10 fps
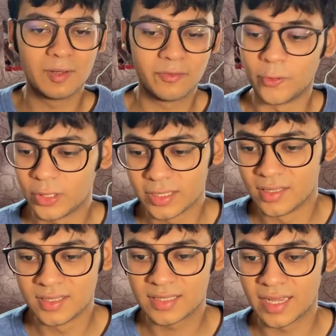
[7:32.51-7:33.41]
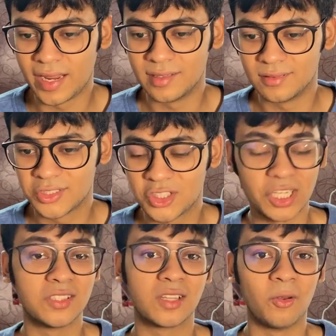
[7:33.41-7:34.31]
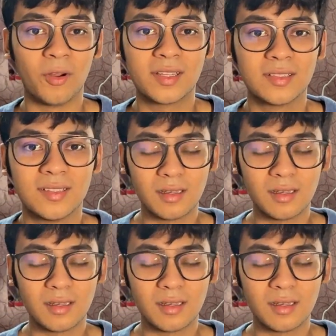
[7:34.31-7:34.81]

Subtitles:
4 years can change a lot.